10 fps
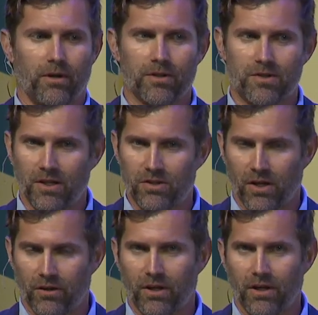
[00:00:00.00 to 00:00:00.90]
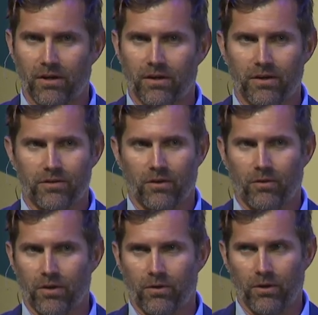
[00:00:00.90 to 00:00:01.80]
On-site childcare is a
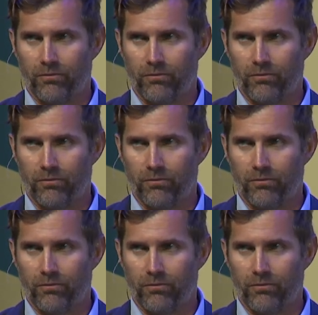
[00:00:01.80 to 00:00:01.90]
critical.